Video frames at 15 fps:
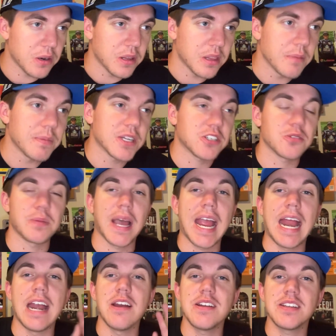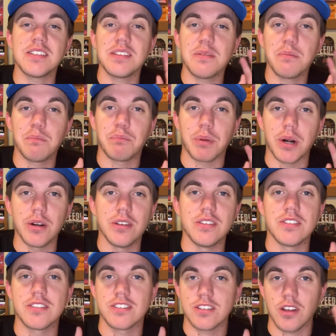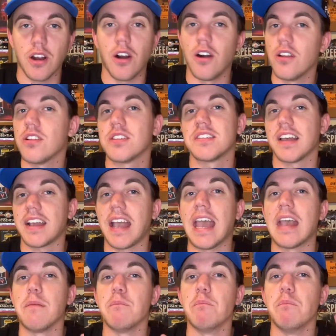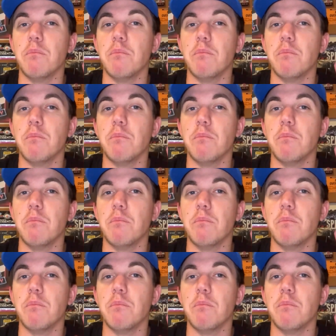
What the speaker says: it in the pictures, but Harrison Burton's car looked like a